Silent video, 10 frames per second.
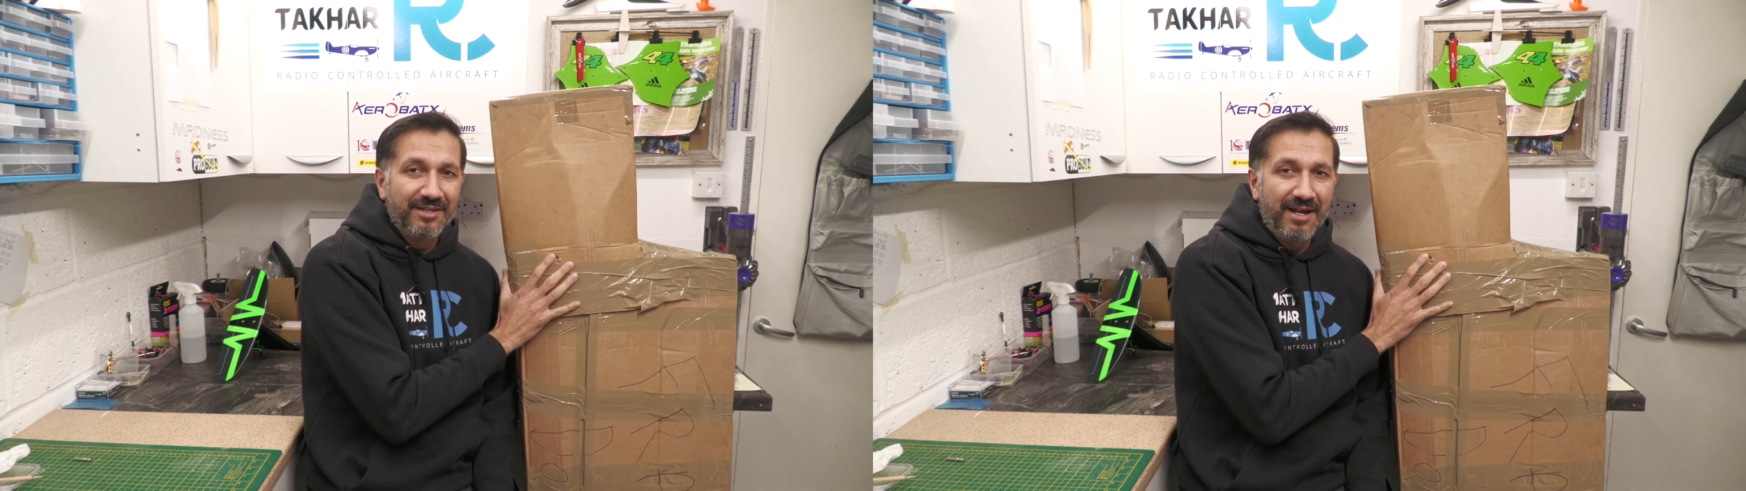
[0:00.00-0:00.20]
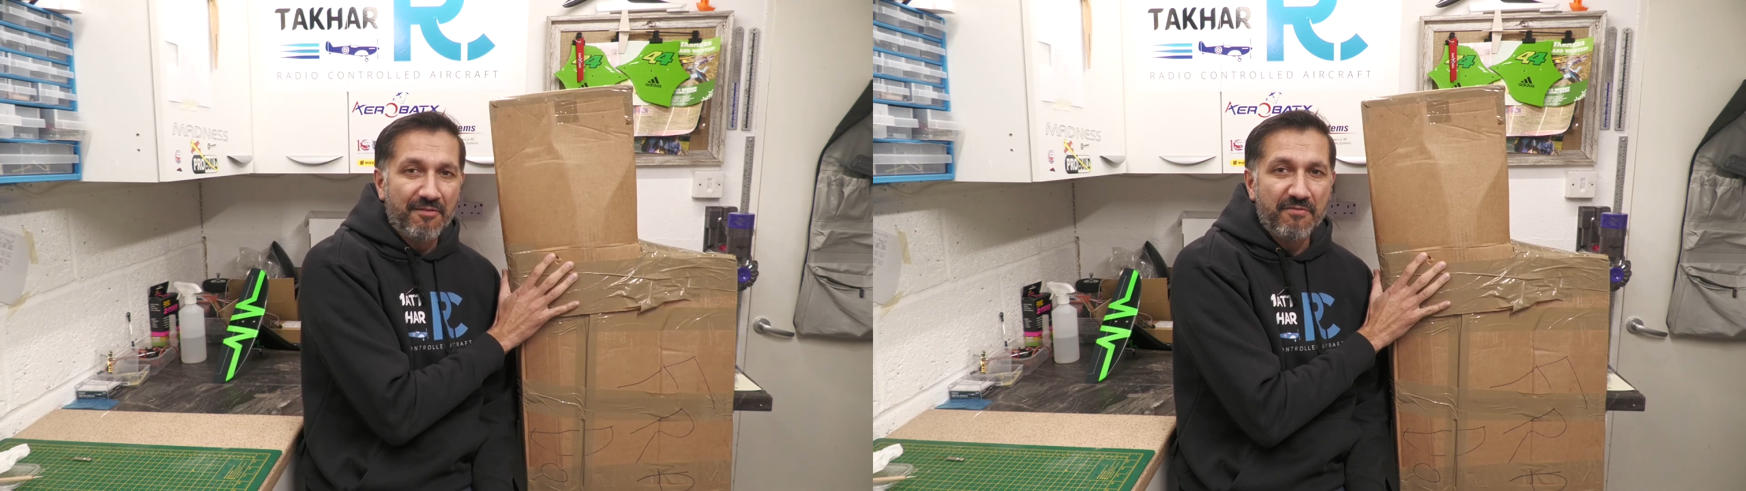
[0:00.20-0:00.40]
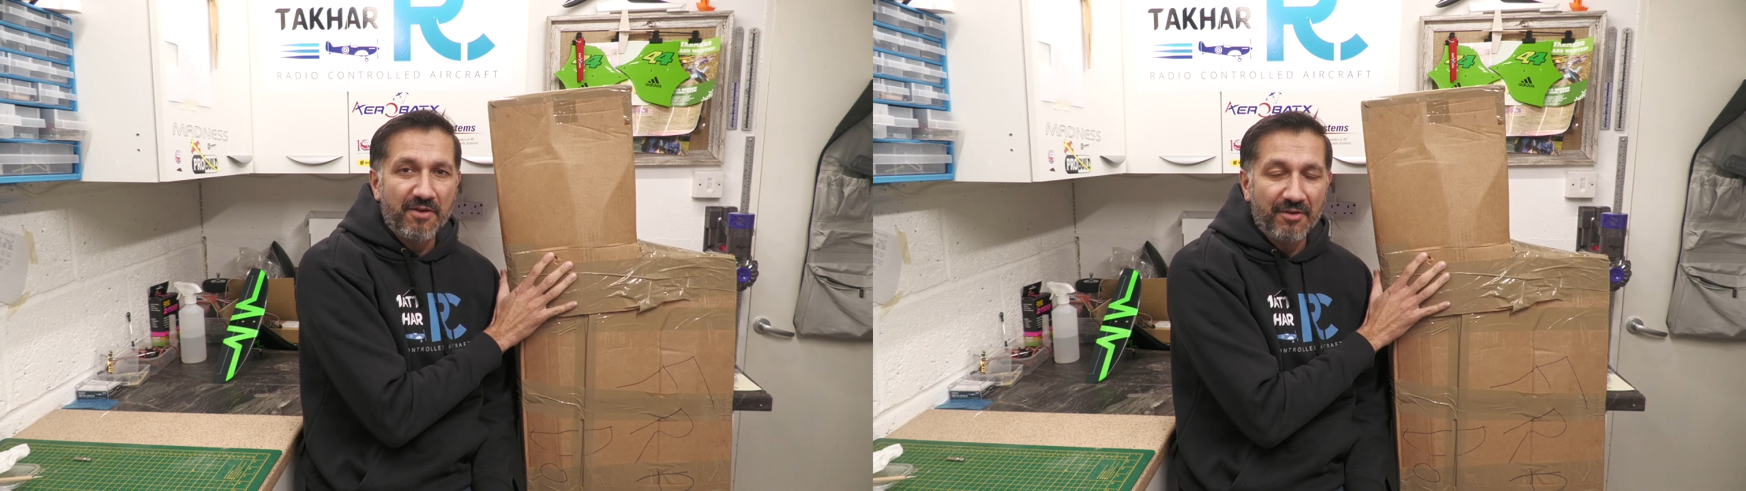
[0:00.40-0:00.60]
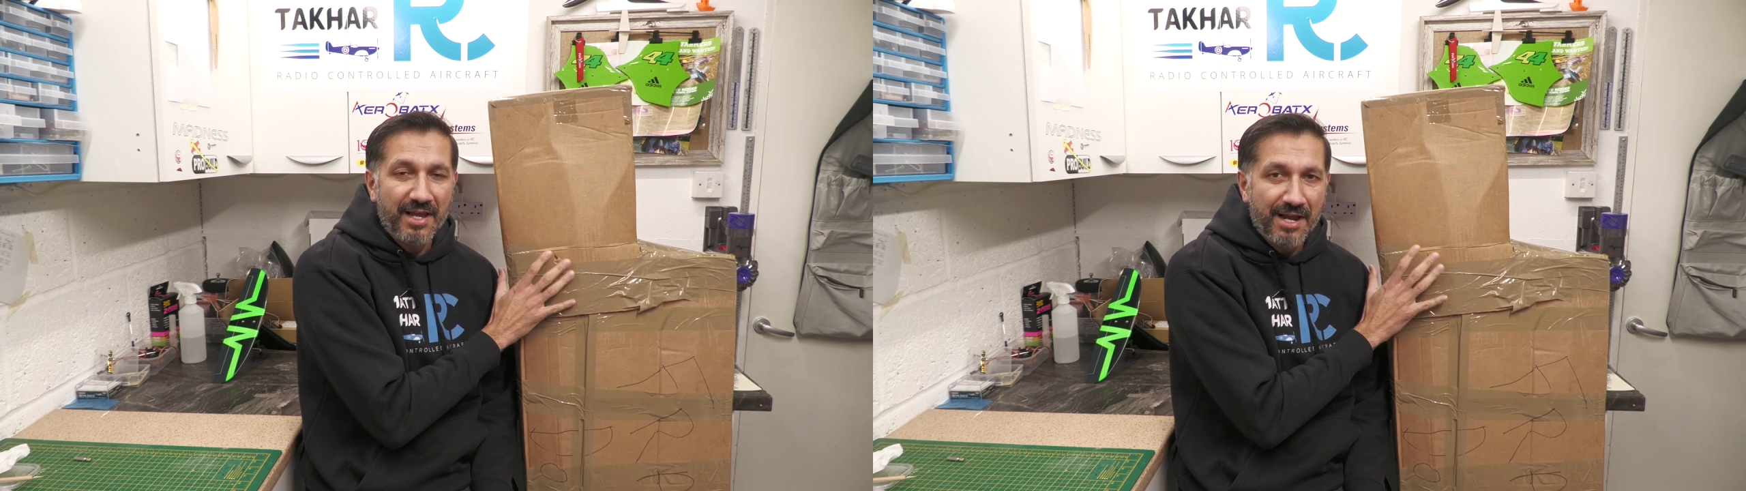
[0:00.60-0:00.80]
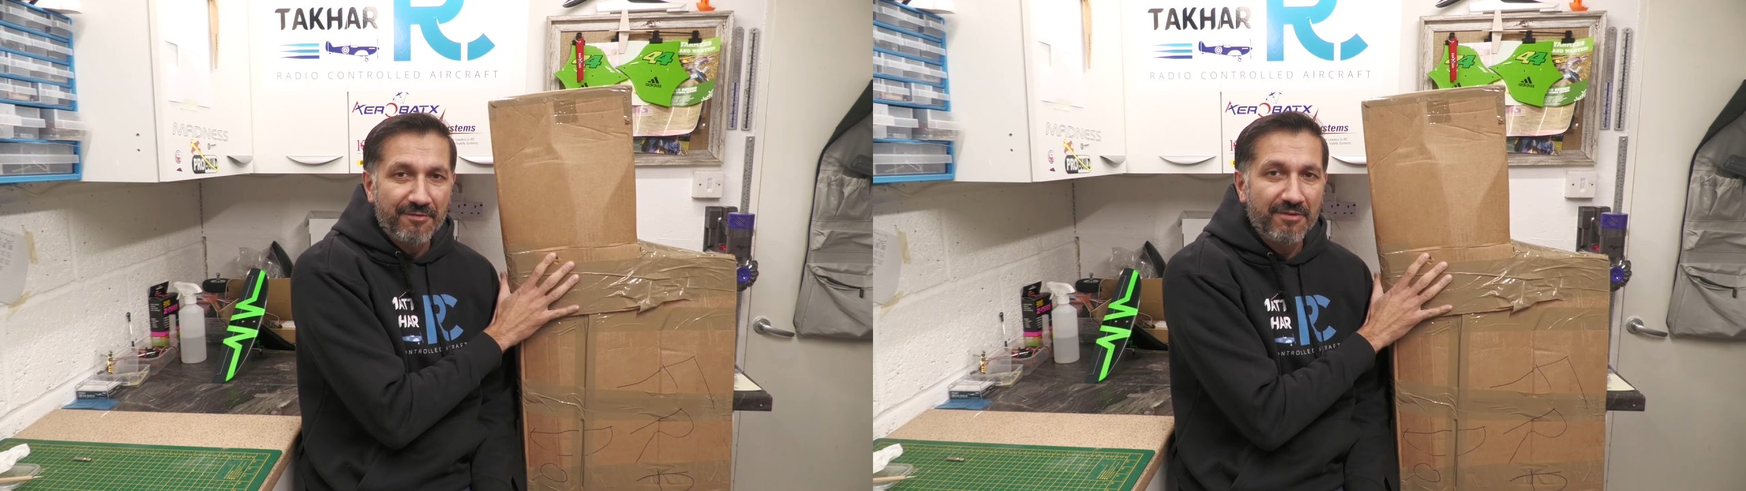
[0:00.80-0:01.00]
and reveal an
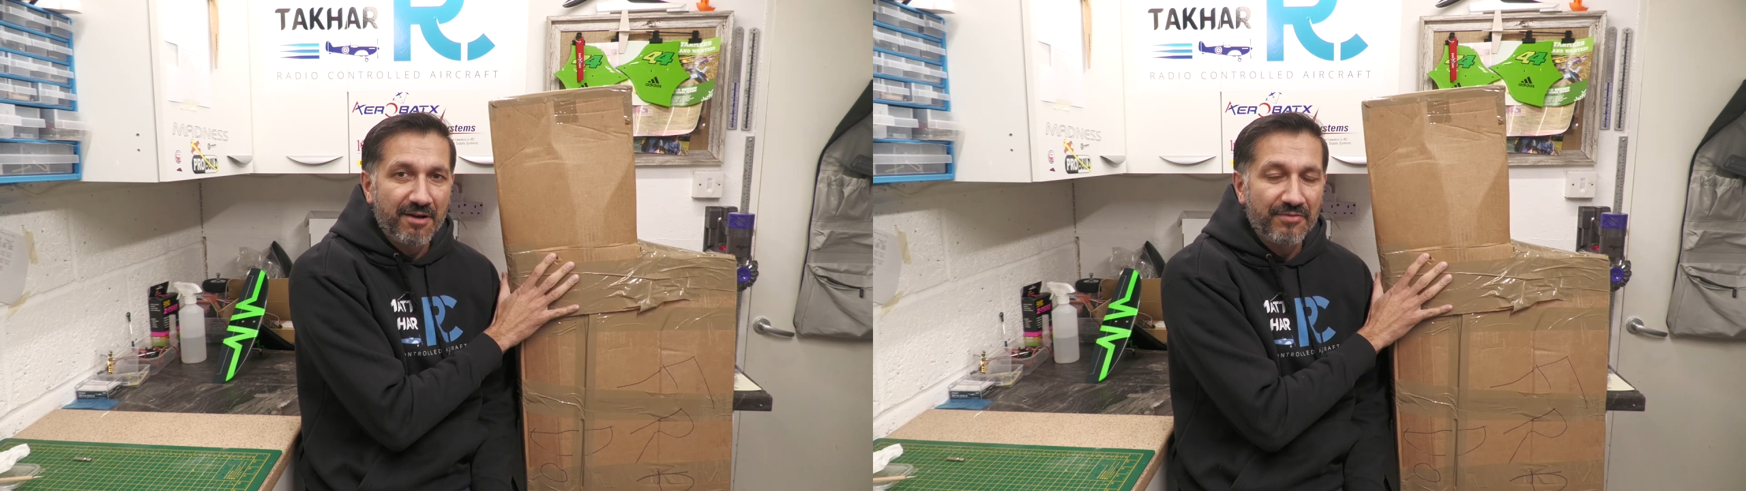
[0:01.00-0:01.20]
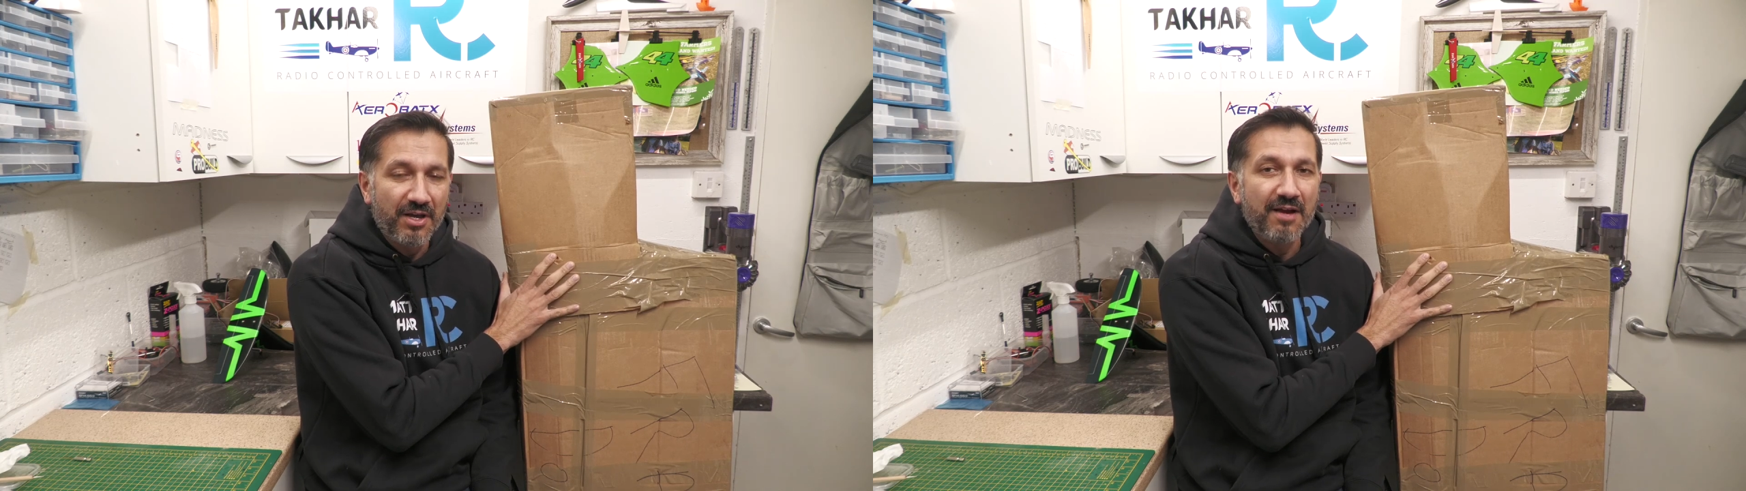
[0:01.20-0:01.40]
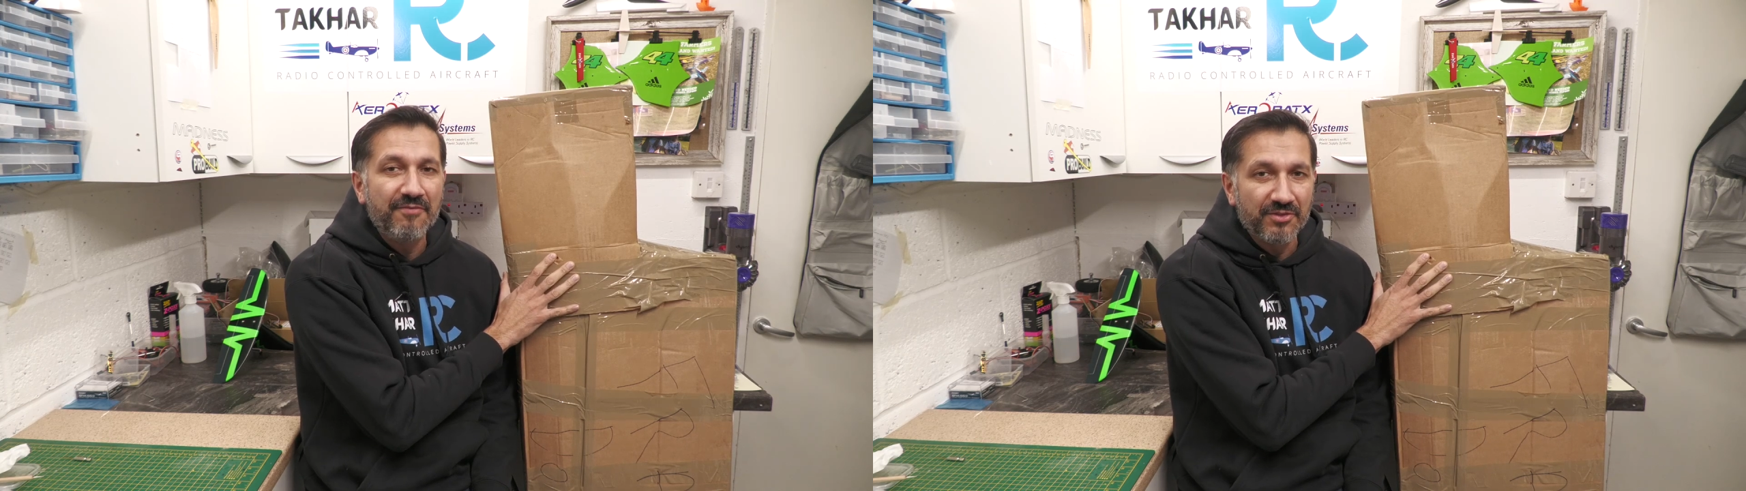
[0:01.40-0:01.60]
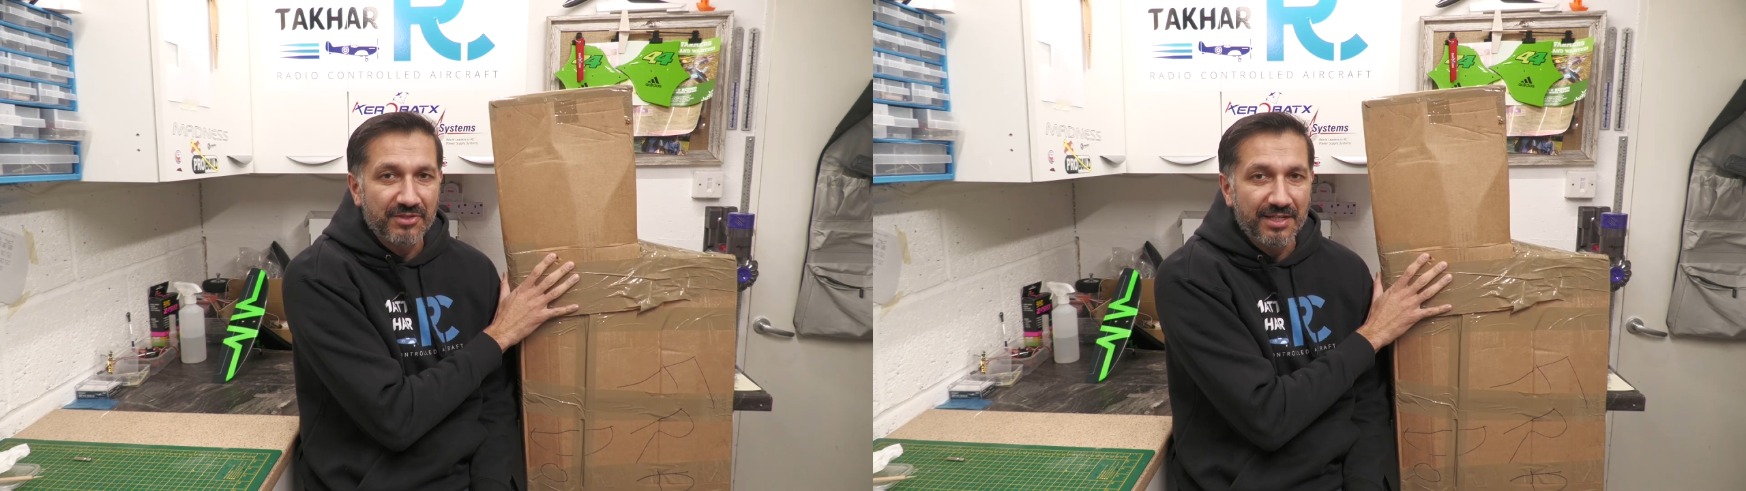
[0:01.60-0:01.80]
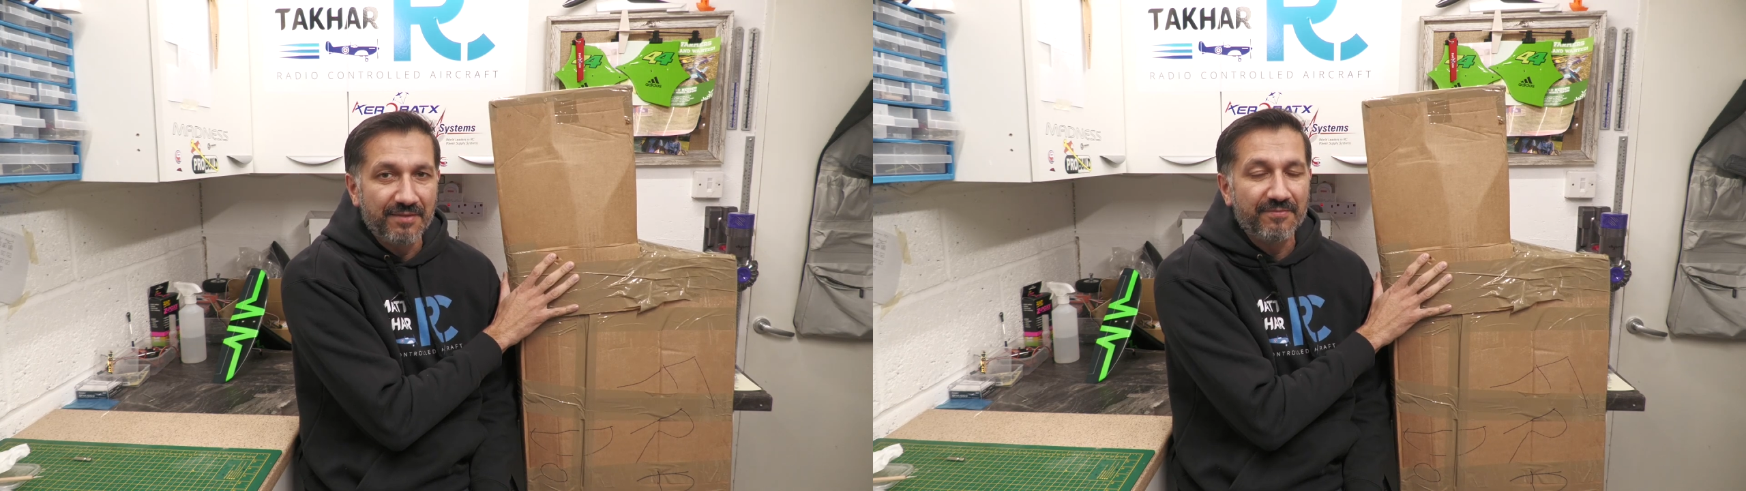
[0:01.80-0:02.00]
aircraft that I've not
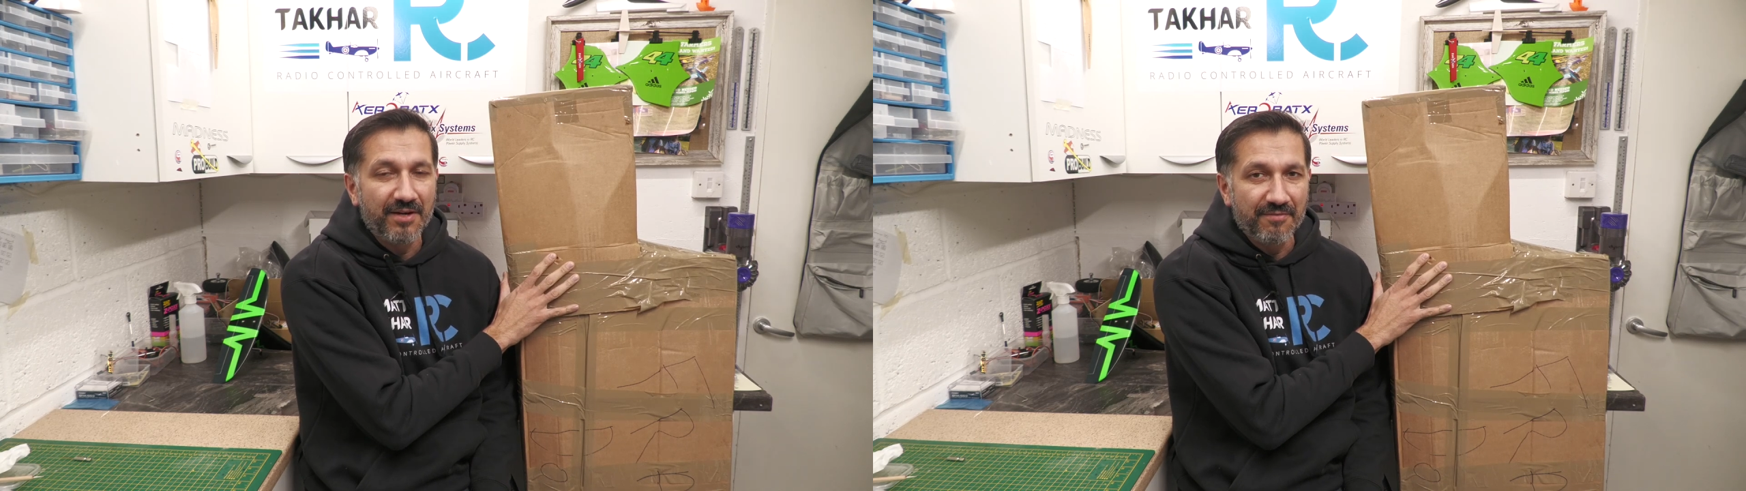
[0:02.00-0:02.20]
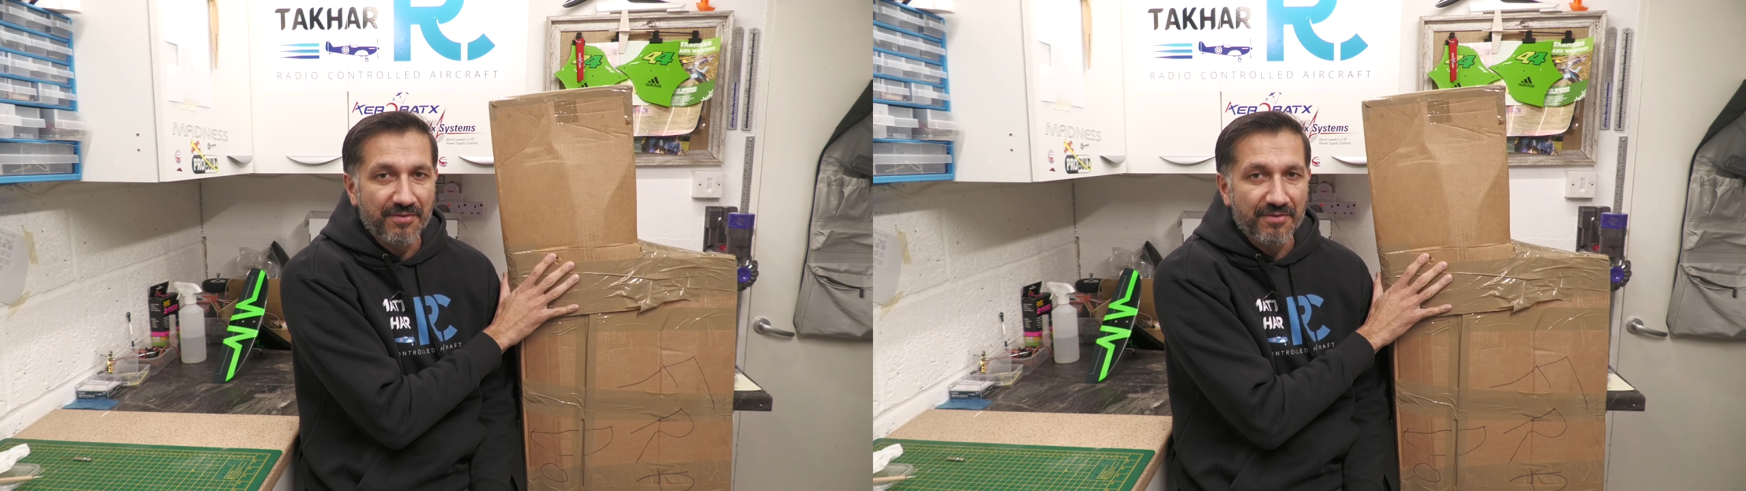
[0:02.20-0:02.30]
seen for over